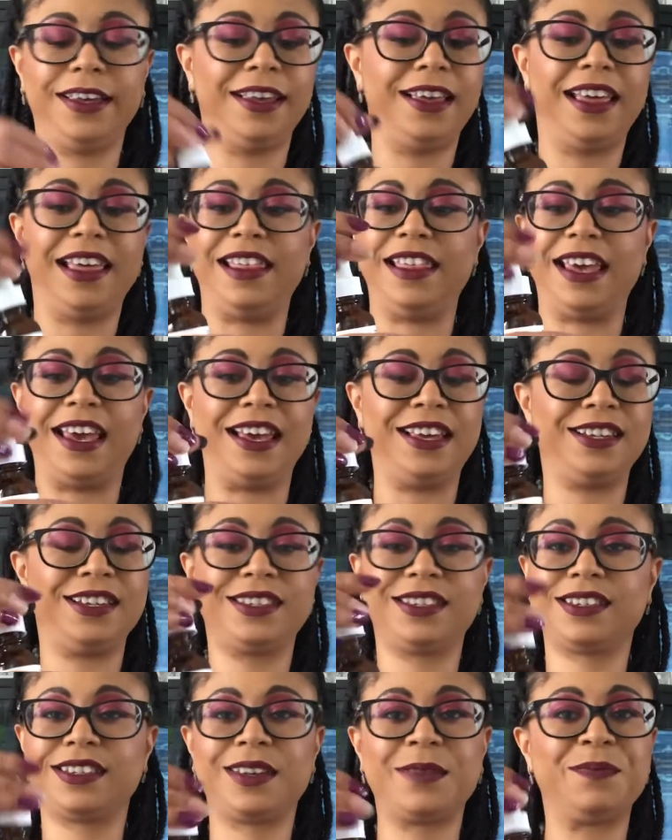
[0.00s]
this.
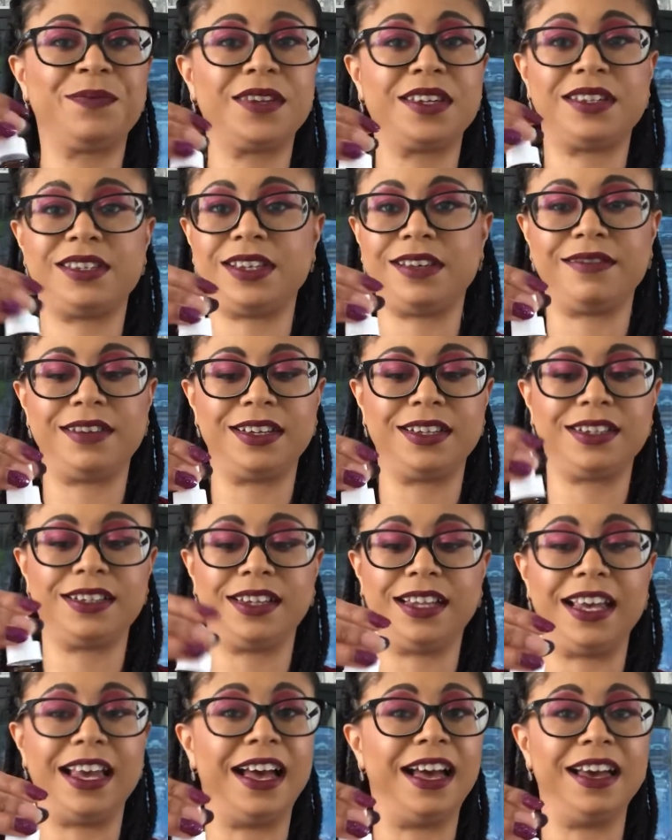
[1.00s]

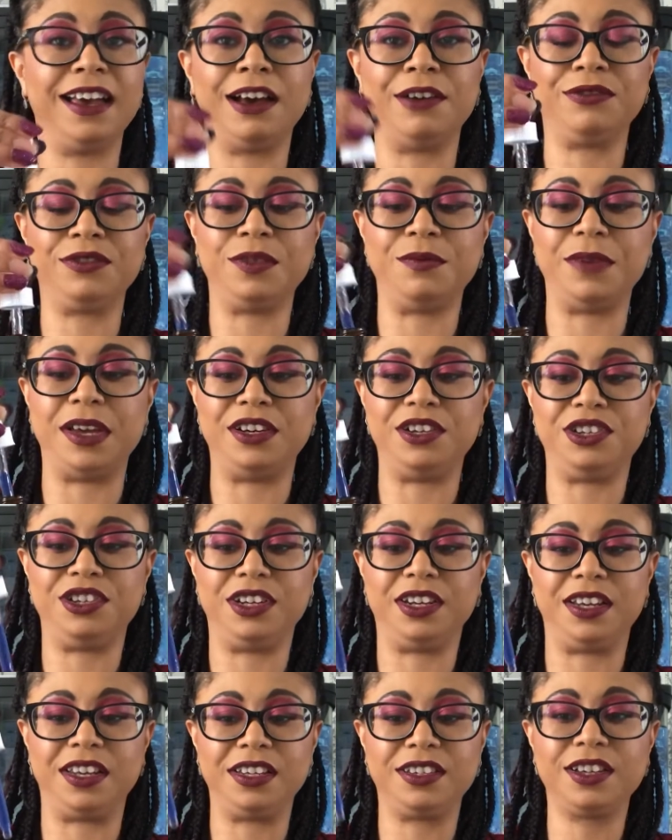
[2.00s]
Seriously, I have to mention
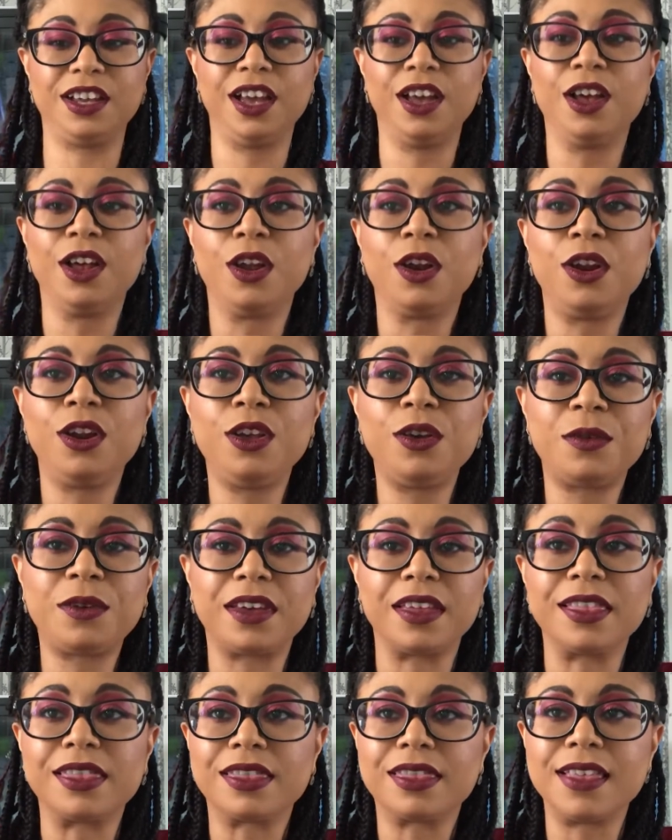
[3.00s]
it. Look
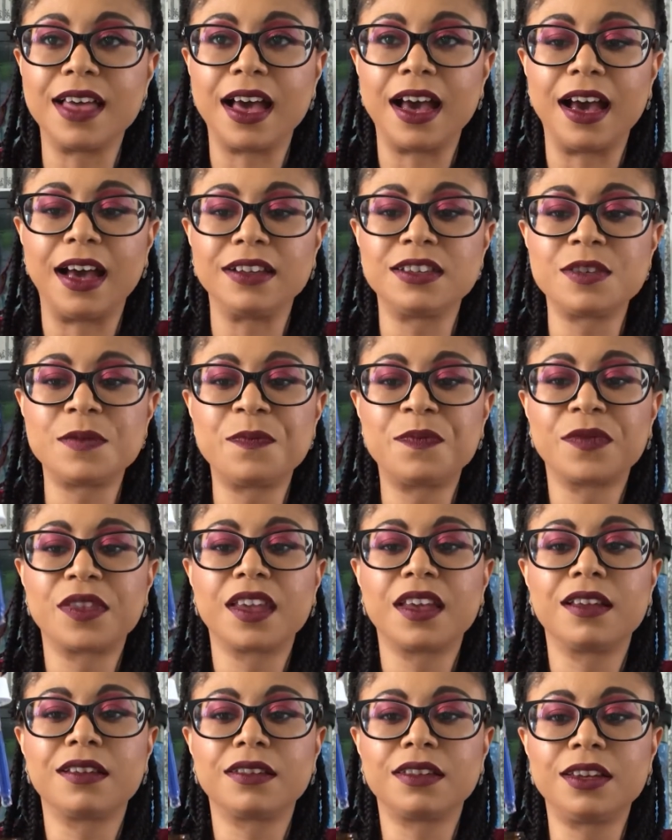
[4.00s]
at that.
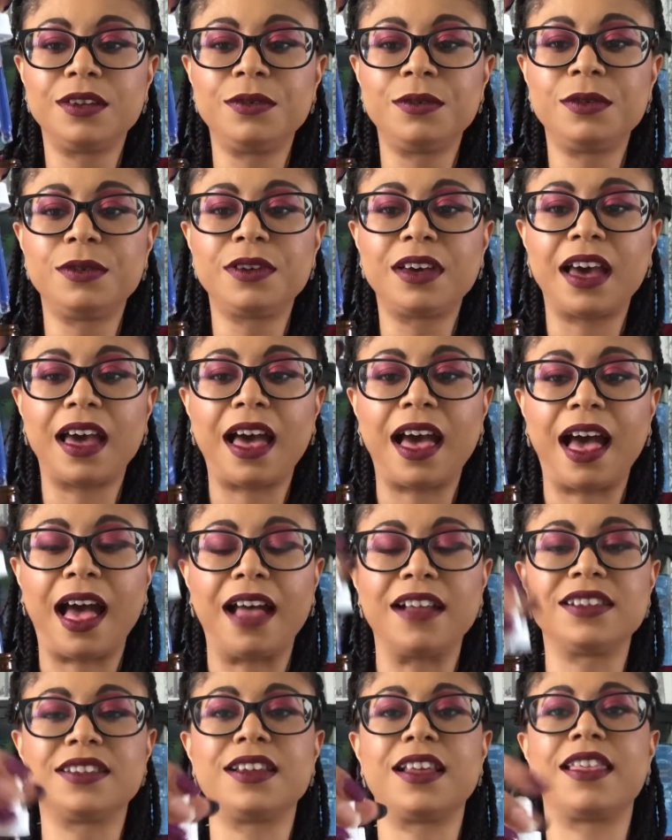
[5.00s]
Look
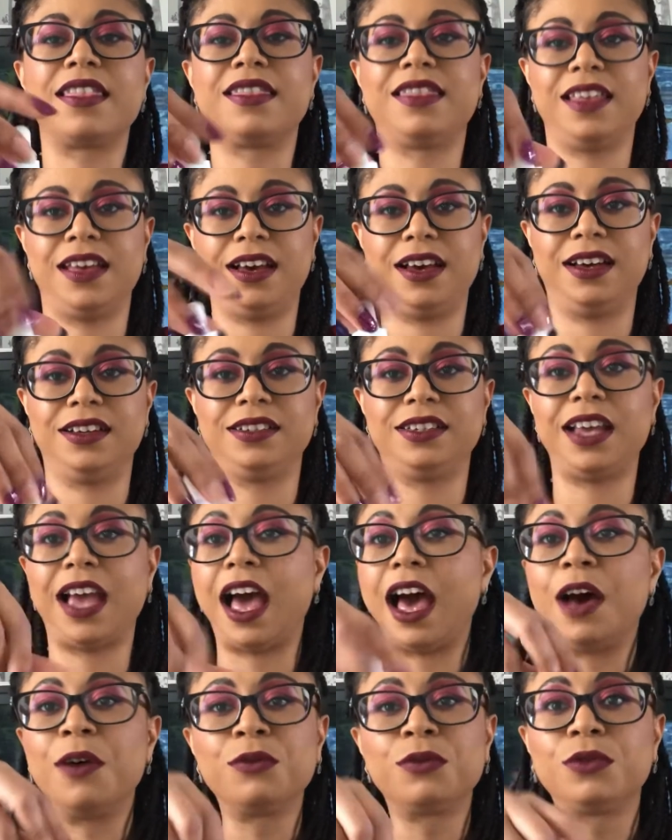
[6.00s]
at that.
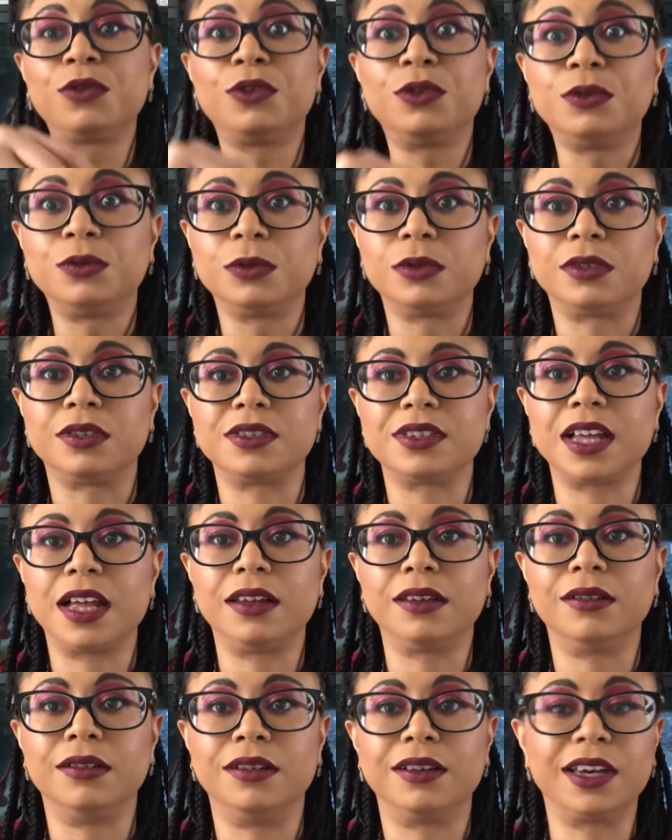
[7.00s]
How cool does that
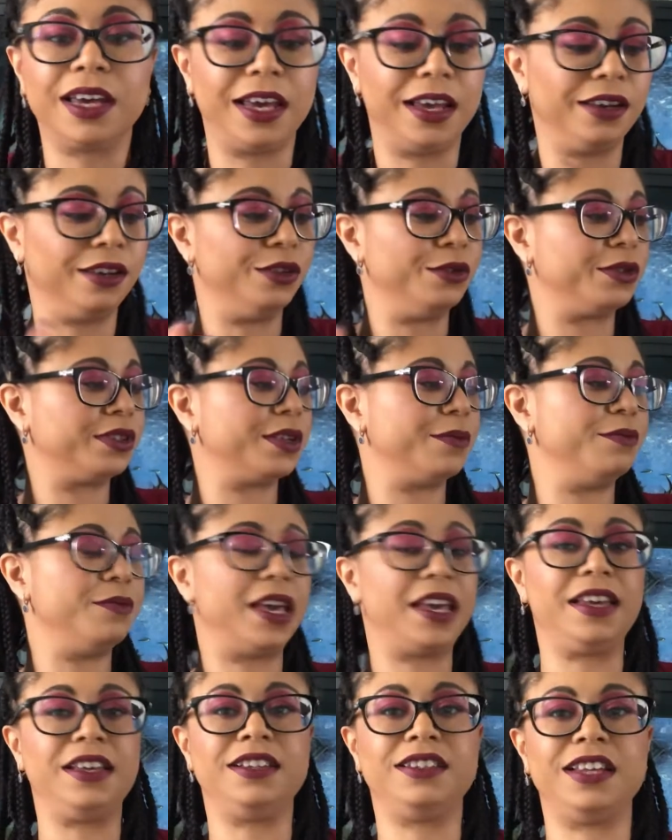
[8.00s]
look? It looks
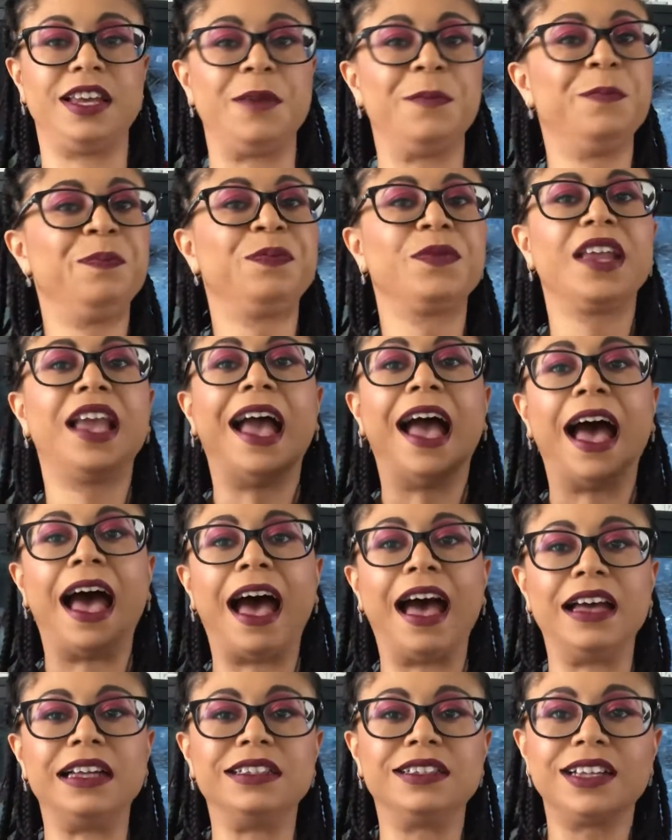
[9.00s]
amazing.
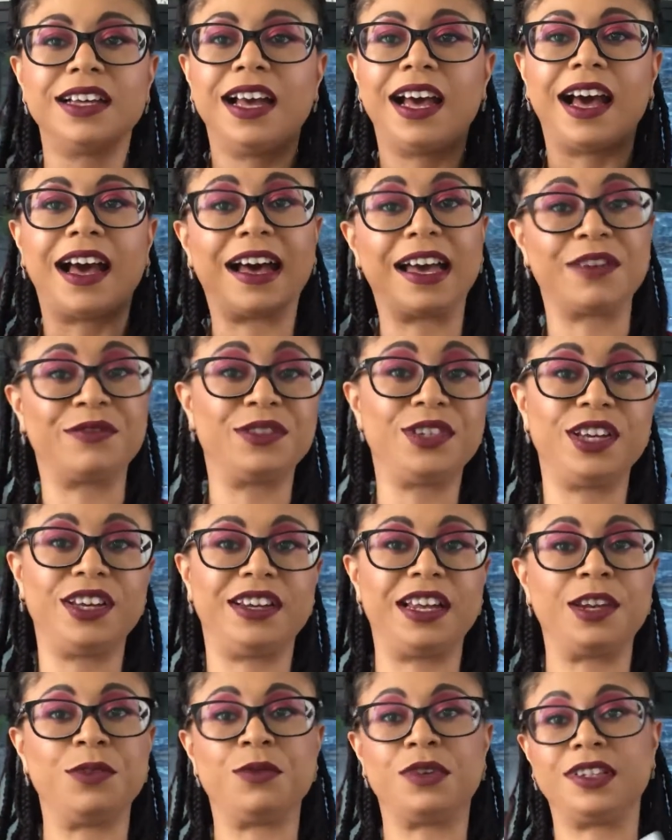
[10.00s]
And I haven't heard
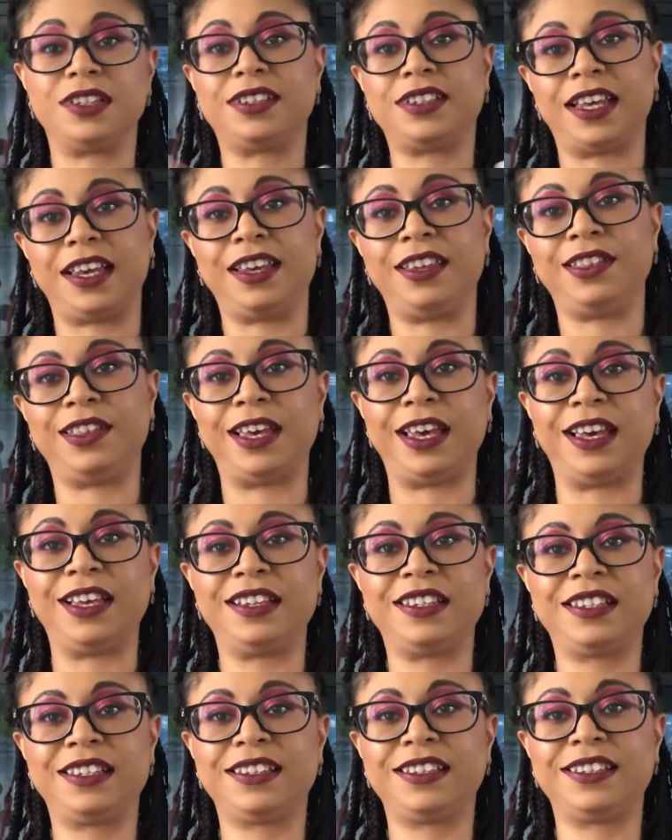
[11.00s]
anyone say this,